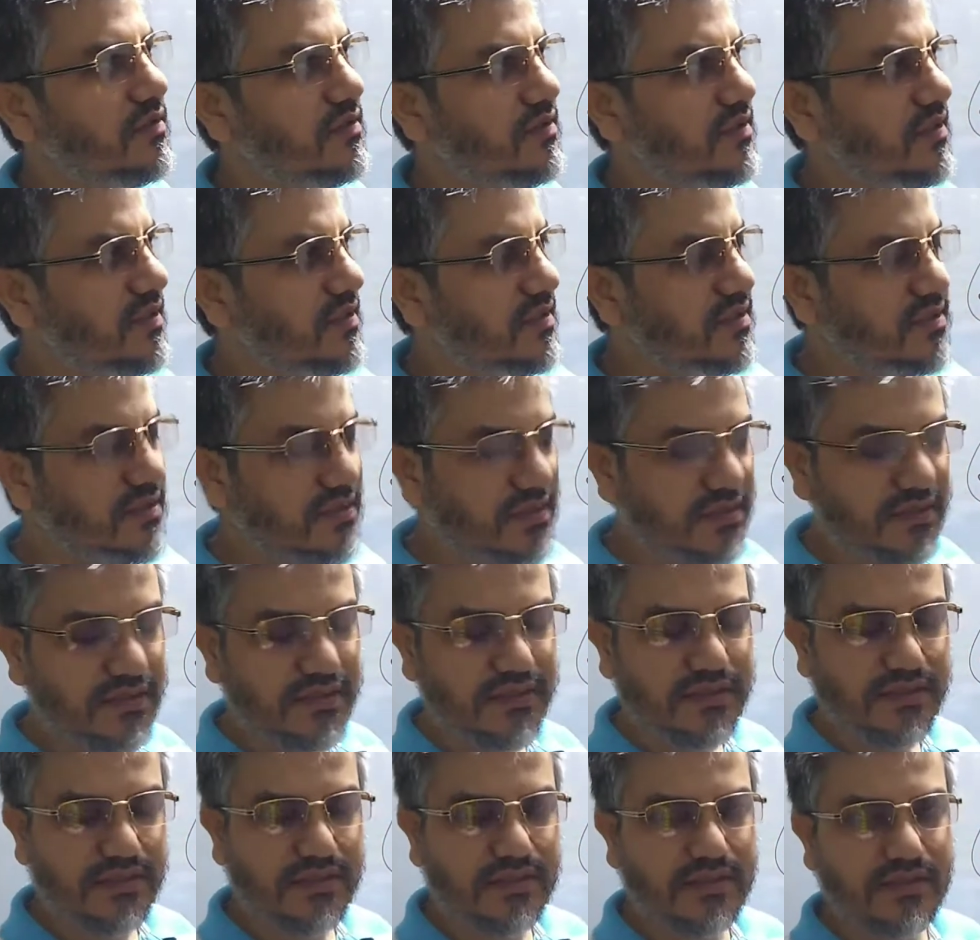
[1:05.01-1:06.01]
this
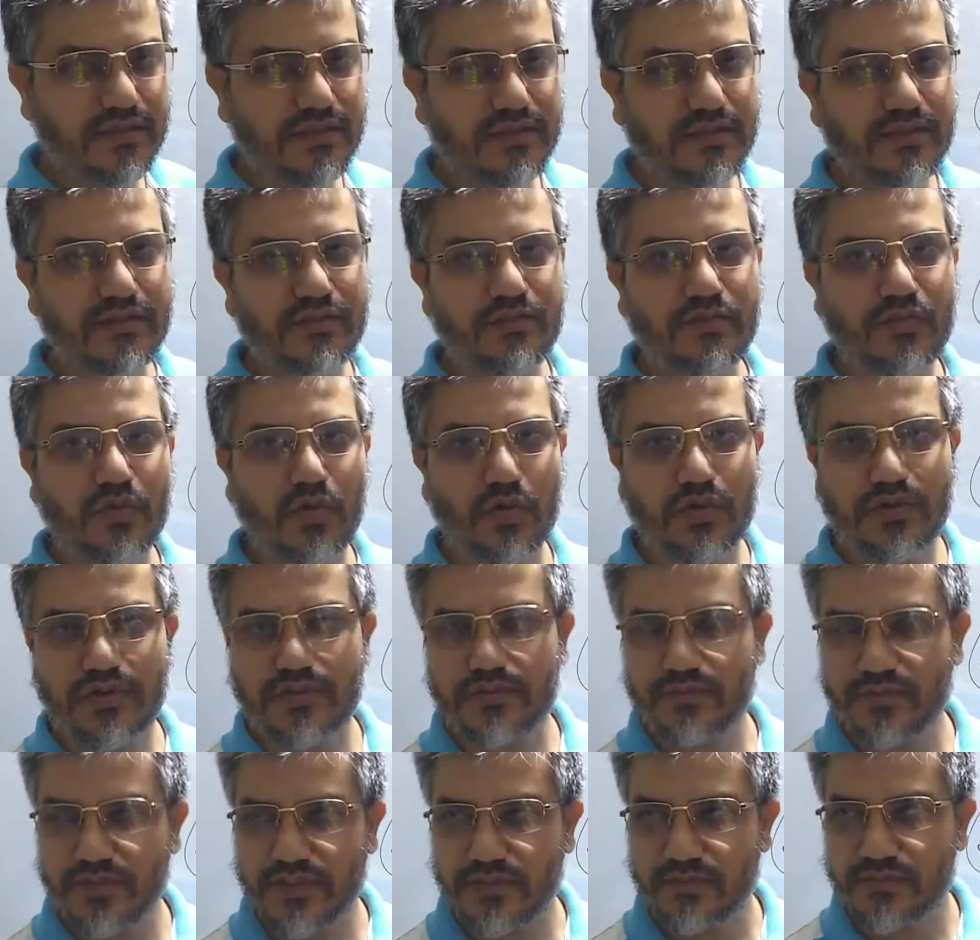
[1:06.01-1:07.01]

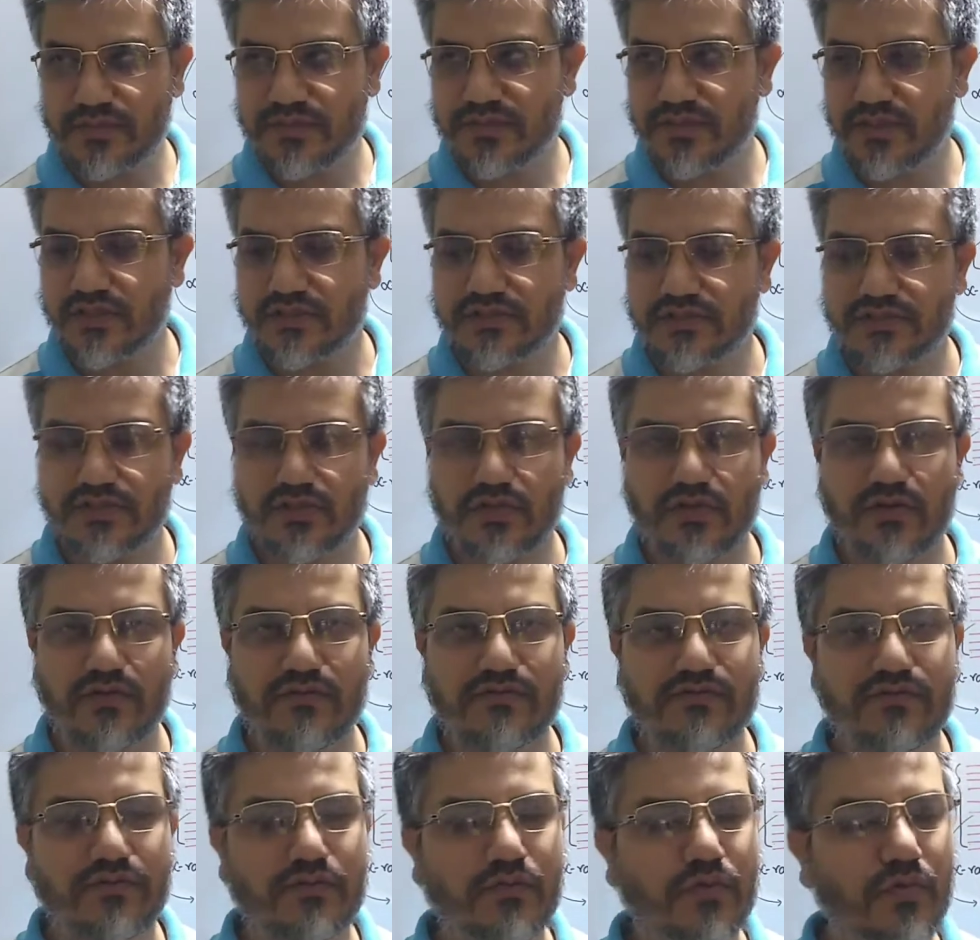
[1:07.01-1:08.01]
model, the structure
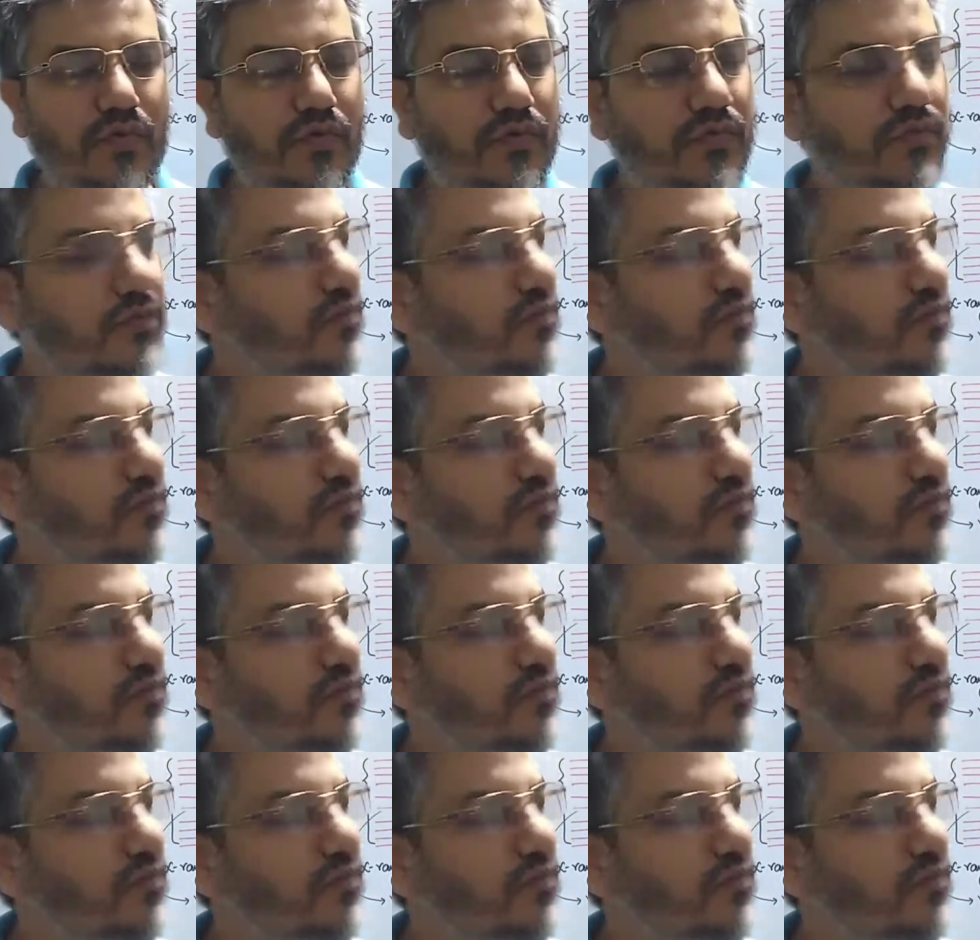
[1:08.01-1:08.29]
of